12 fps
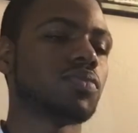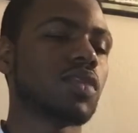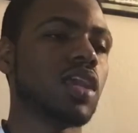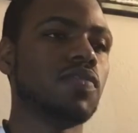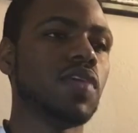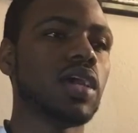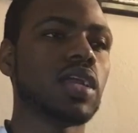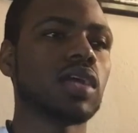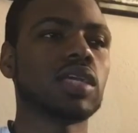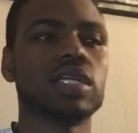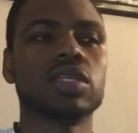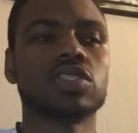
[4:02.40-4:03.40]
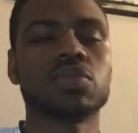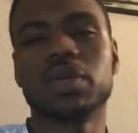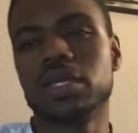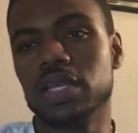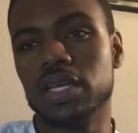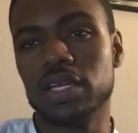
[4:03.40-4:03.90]
invade our land doesn't
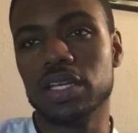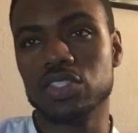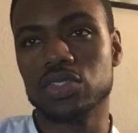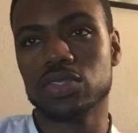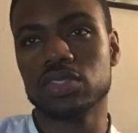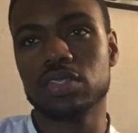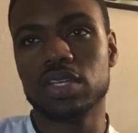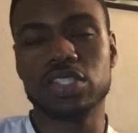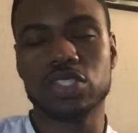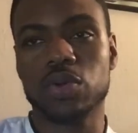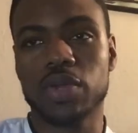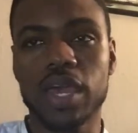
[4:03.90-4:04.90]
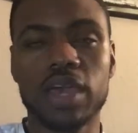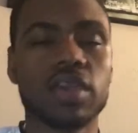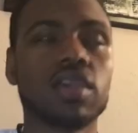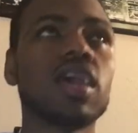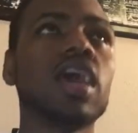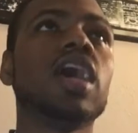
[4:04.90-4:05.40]
mean that it's
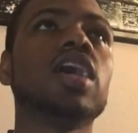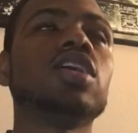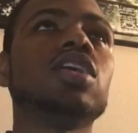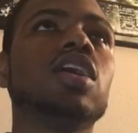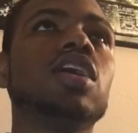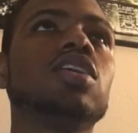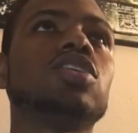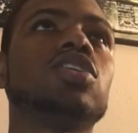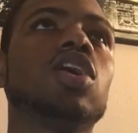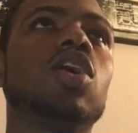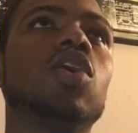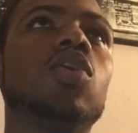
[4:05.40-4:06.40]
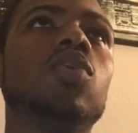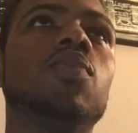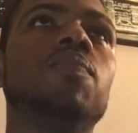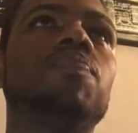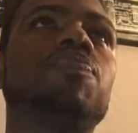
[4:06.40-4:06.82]
okay. So